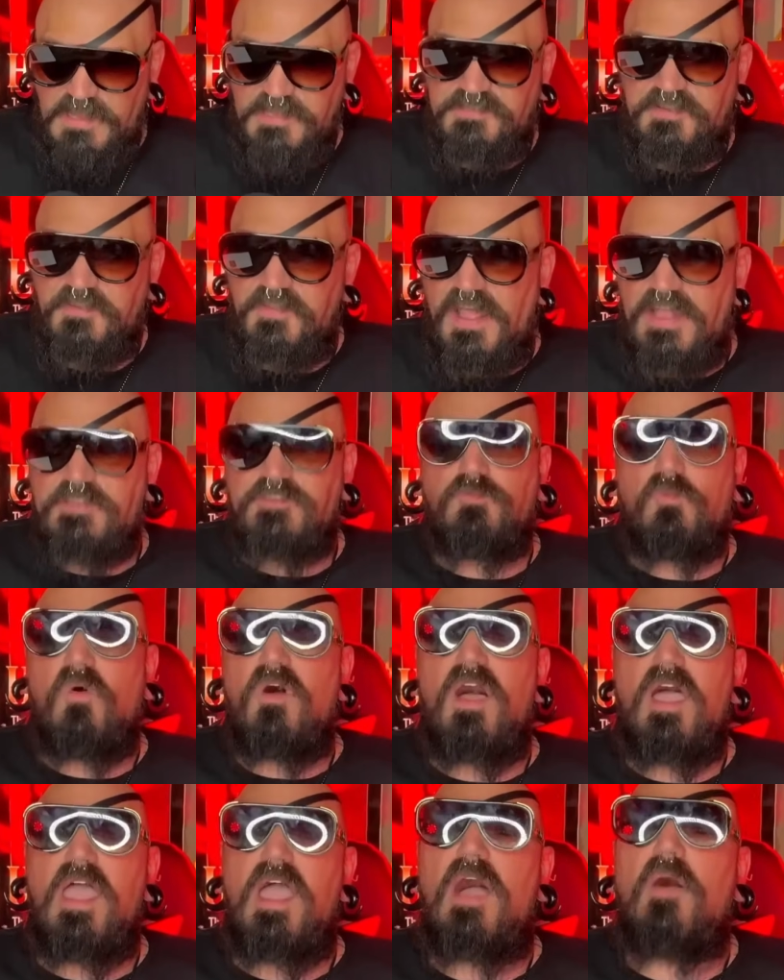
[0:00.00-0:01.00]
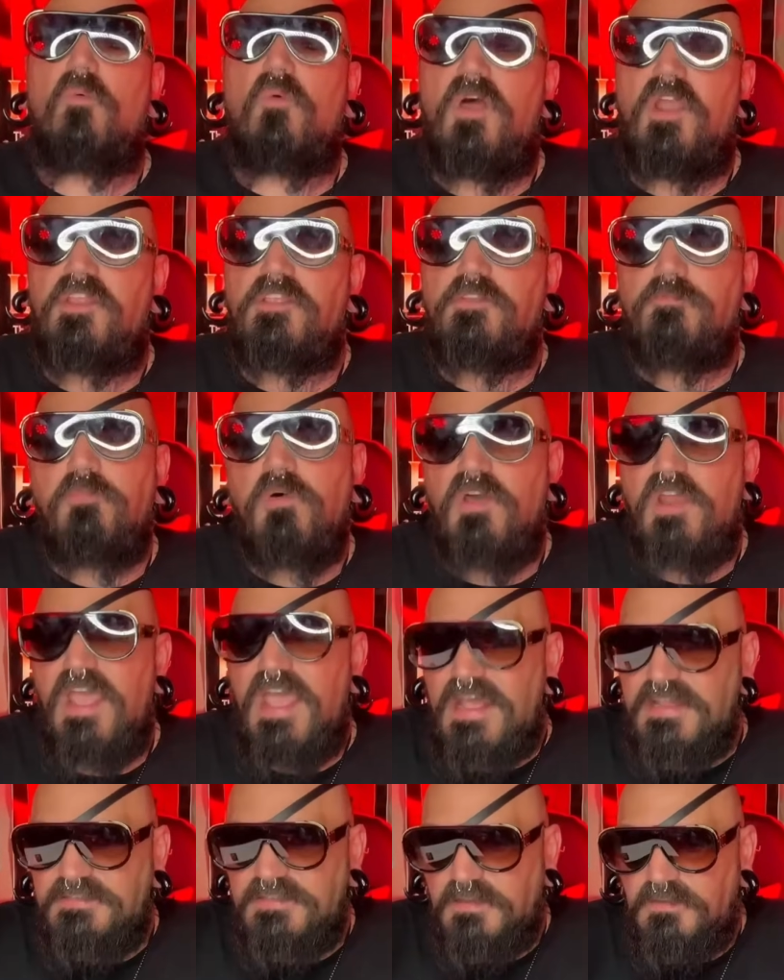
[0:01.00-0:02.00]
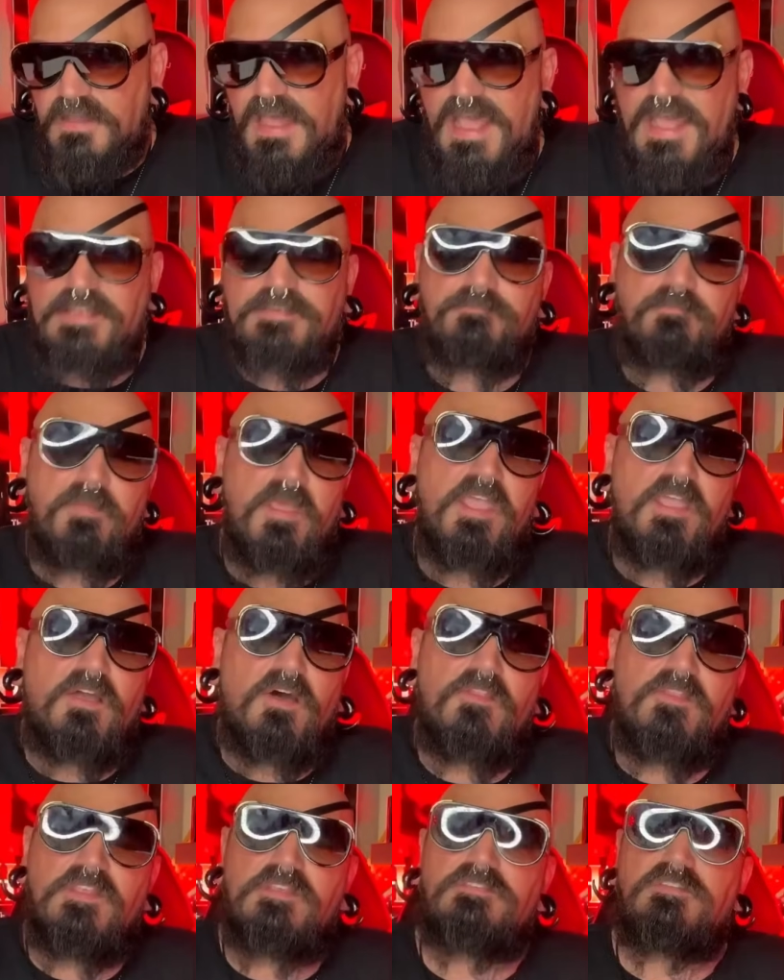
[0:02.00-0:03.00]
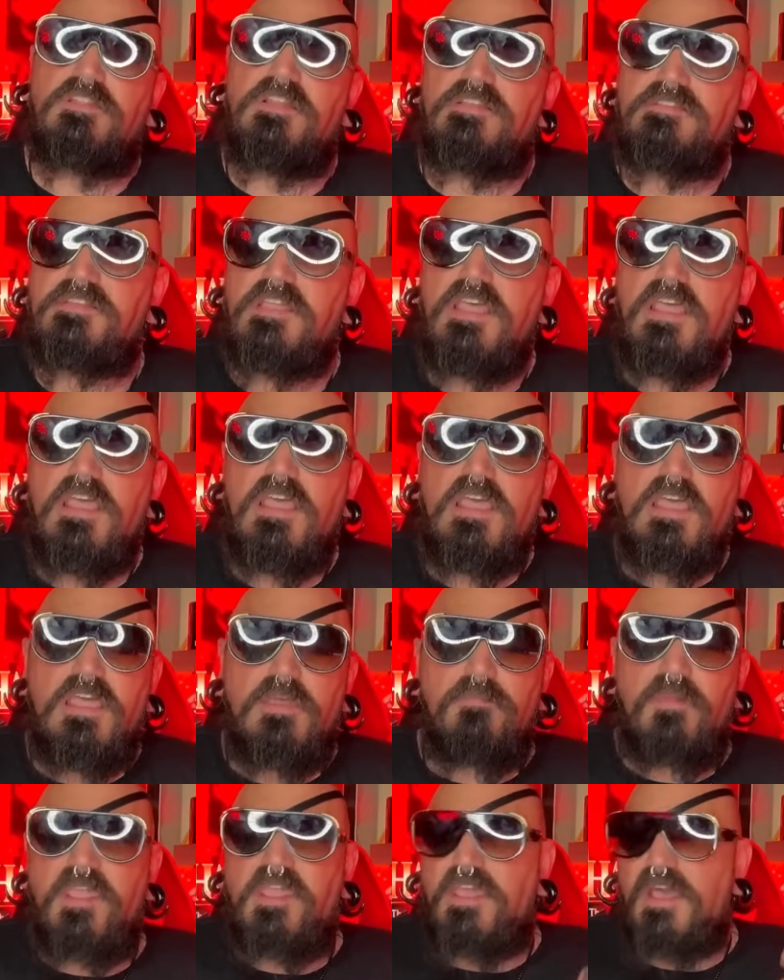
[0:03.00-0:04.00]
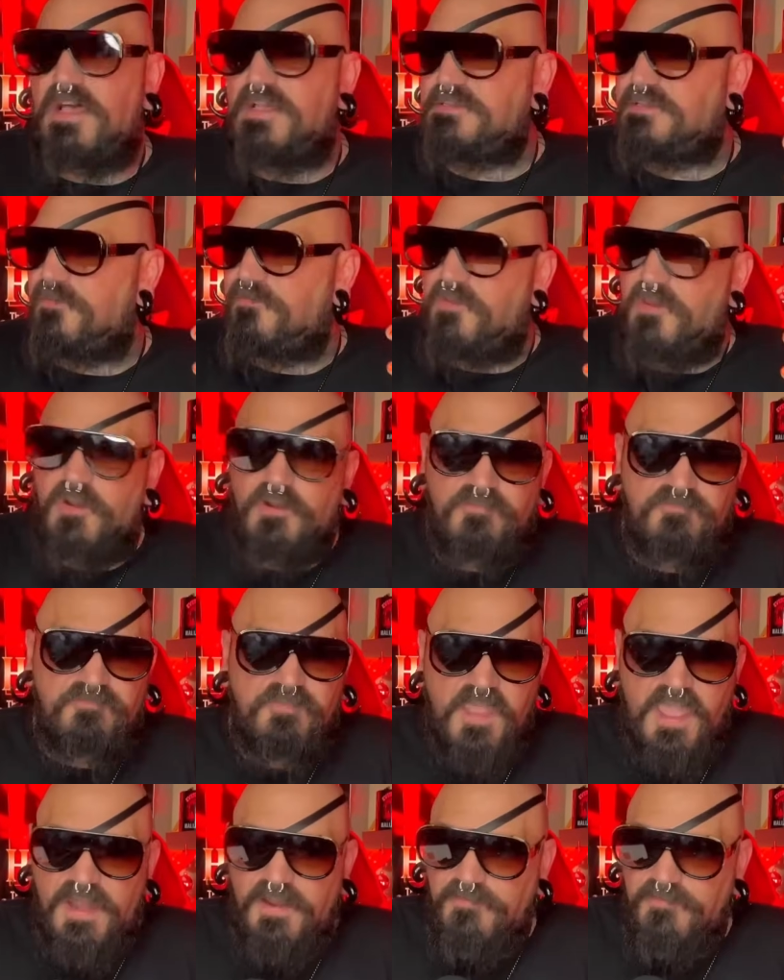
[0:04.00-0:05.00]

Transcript: So that's why I wanted to put it as the last pick on this list because if you're a fan of